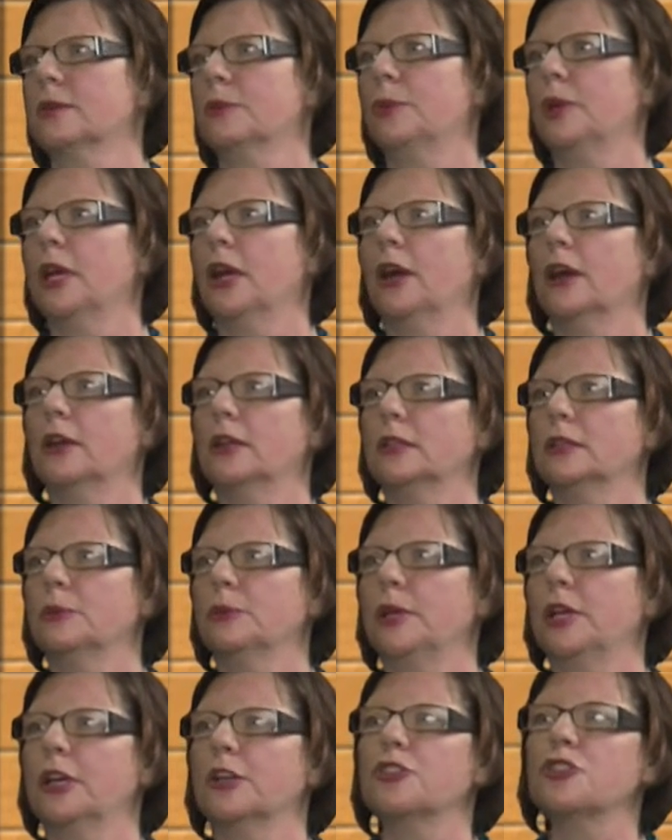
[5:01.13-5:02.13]
We are
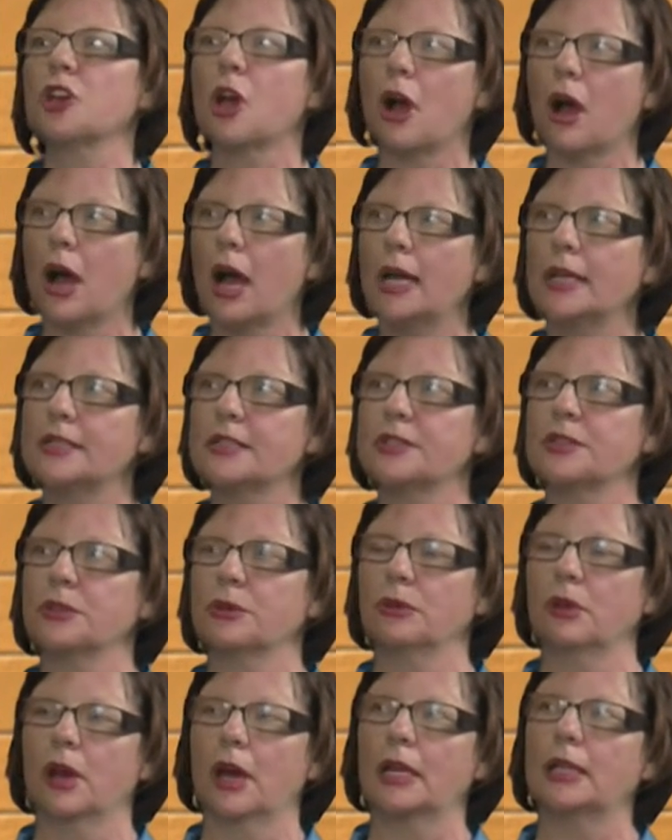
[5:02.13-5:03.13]
taught to
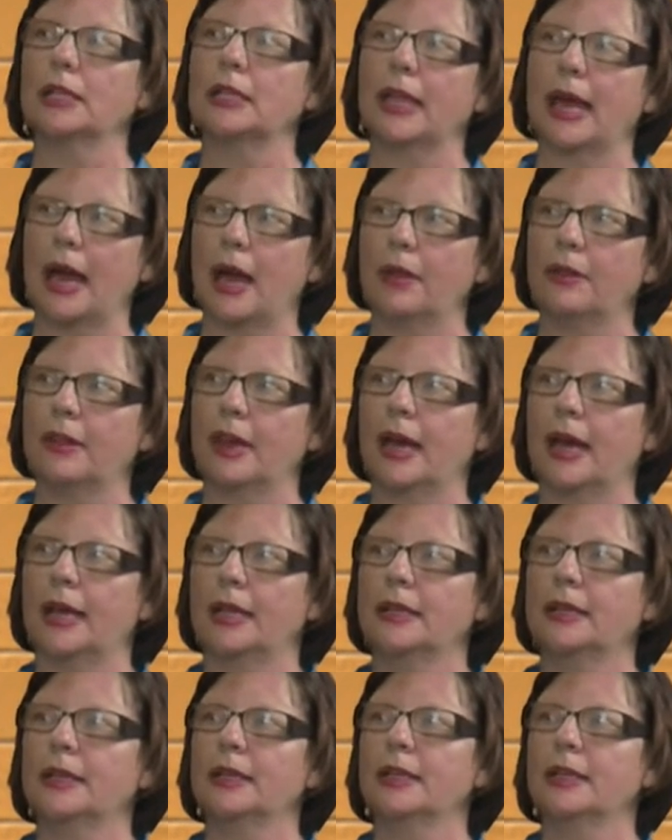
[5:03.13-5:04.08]
not allow that